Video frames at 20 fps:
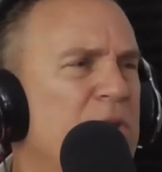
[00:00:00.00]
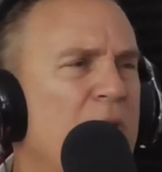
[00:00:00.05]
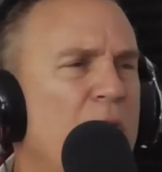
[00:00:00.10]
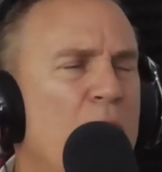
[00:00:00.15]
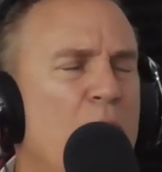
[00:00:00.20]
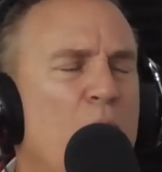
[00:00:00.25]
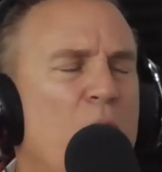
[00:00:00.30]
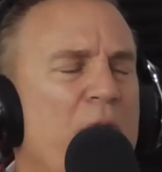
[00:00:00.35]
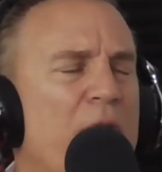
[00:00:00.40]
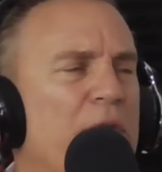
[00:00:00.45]
you
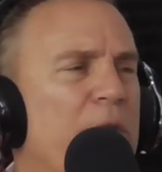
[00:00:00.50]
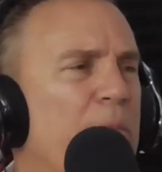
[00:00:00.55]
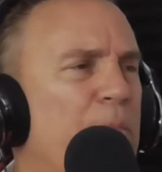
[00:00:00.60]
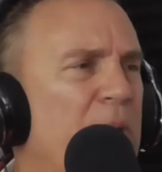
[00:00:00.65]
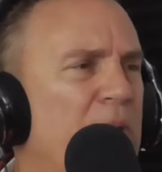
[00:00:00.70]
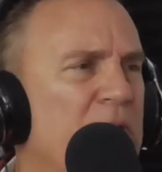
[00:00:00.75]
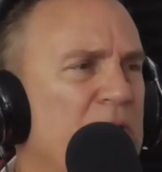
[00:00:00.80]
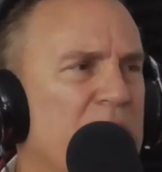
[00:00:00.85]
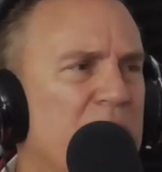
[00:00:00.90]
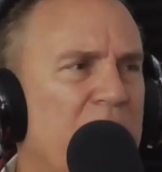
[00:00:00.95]
know where the
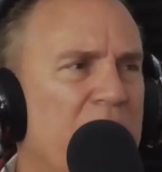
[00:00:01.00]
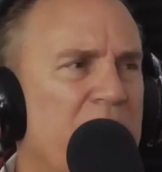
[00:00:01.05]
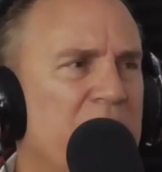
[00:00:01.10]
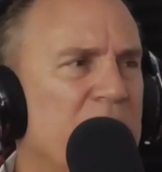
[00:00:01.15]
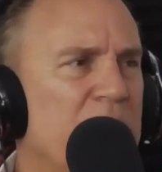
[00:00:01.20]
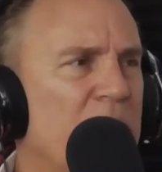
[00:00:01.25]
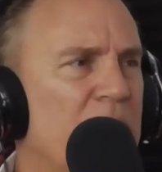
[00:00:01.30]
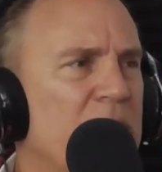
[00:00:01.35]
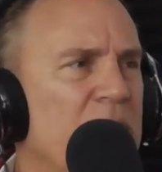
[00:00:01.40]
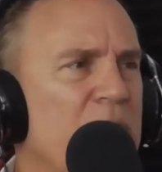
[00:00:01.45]

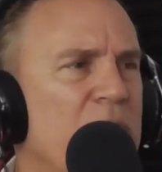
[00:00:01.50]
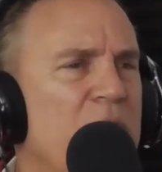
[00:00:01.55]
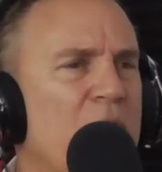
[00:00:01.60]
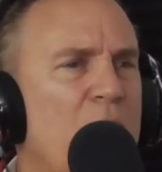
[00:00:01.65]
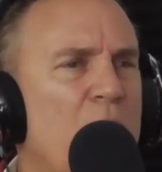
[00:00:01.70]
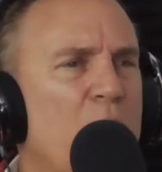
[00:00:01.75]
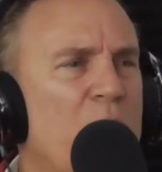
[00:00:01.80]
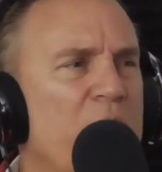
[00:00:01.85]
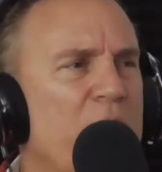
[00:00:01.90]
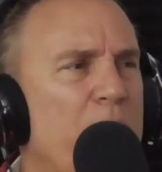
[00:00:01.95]
punchlines yeah. are. You
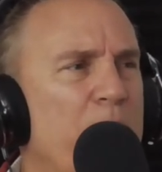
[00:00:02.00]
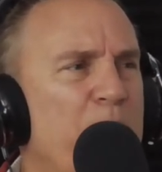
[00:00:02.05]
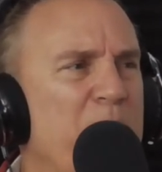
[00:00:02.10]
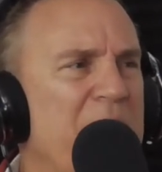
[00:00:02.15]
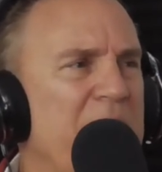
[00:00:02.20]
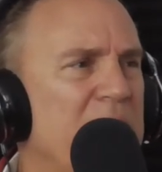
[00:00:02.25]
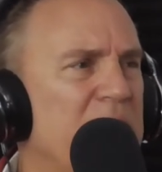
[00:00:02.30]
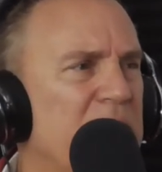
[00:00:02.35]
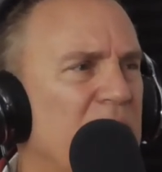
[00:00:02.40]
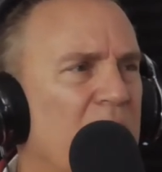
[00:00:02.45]
know where the
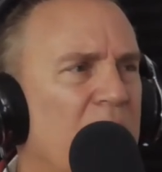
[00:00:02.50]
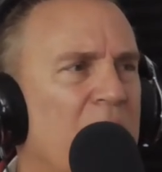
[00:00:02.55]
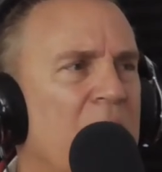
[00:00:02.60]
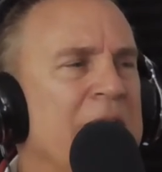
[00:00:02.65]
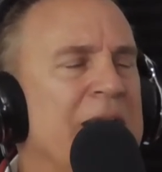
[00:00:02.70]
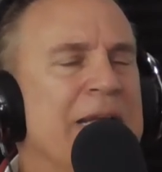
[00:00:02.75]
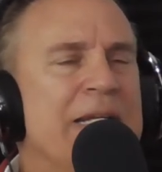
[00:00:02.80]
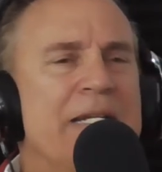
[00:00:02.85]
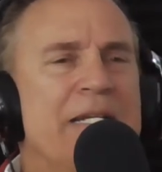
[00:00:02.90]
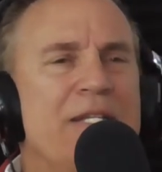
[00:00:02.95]
beats are.
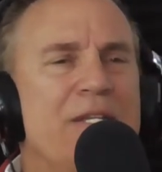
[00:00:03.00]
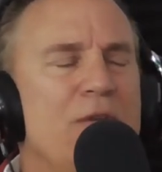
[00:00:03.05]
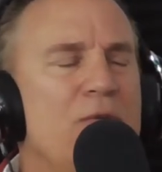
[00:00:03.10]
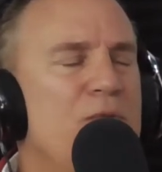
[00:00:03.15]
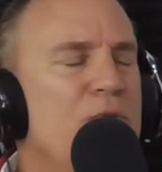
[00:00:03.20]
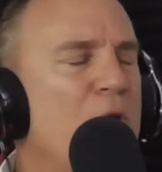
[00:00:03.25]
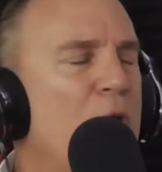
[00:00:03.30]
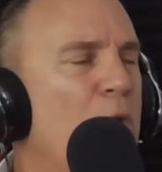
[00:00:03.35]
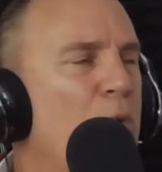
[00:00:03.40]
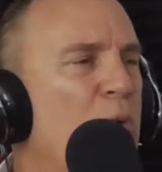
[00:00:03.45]
Right
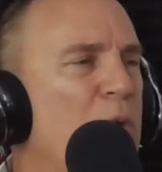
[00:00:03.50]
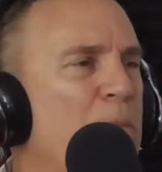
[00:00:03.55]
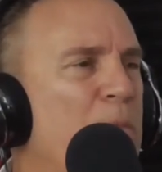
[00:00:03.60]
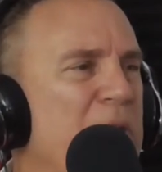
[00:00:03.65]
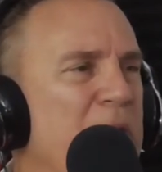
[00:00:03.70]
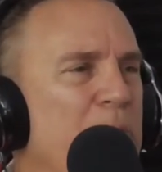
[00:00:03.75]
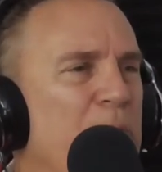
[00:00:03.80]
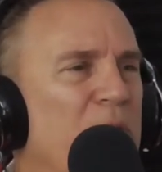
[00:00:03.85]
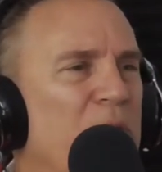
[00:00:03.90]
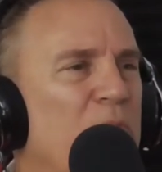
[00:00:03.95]
you know
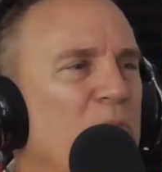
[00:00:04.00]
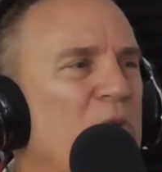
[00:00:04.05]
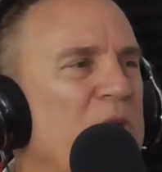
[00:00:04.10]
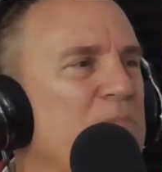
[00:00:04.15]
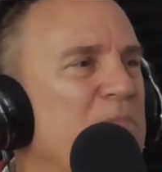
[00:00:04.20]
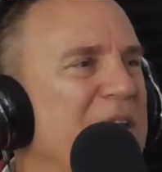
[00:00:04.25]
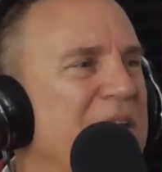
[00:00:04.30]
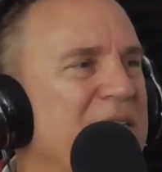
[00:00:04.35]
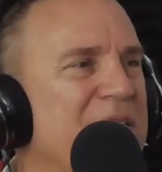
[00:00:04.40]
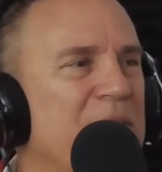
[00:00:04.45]
what people
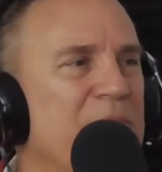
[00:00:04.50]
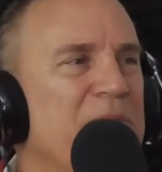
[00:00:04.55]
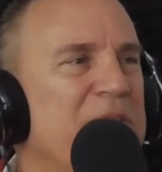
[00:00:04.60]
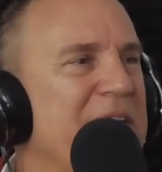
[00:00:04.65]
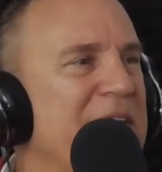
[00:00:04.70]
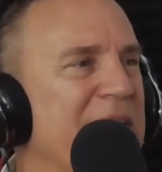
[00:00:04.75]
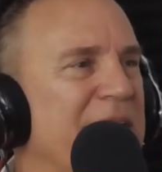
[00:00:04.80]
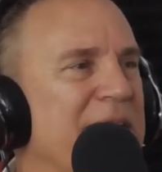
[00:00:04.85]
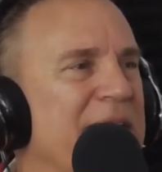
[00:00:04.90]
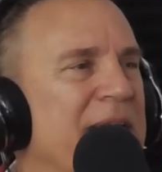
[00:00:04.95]
what makes them
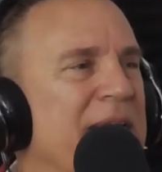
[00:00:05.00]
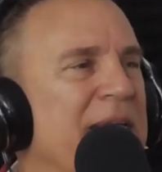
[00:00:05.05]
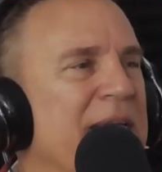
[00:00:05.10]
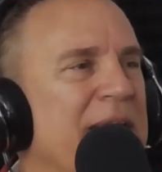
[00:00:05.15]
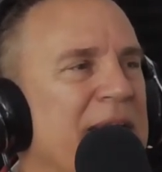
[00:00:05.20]
tick.